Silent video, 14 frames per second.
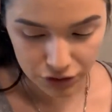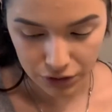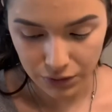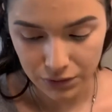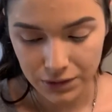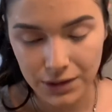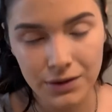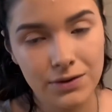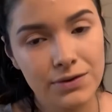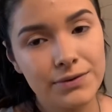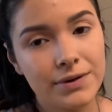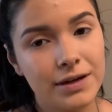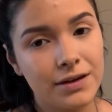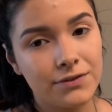don't
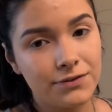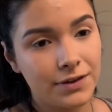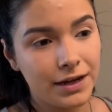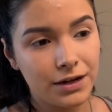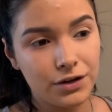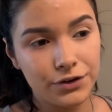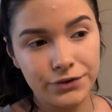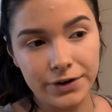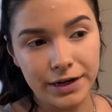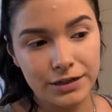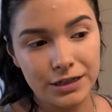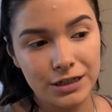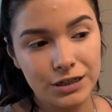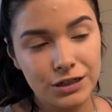know if like
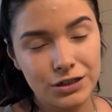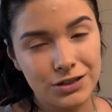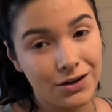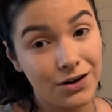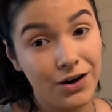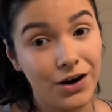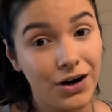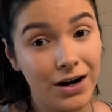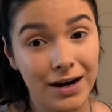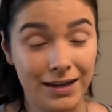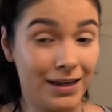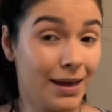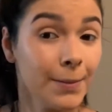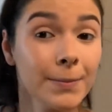correctors are
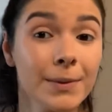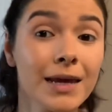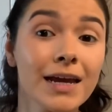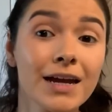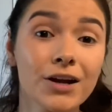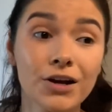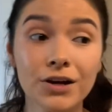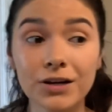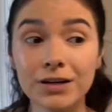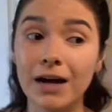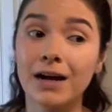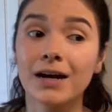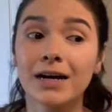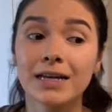a gimmick or
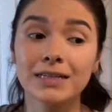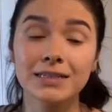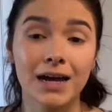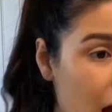not.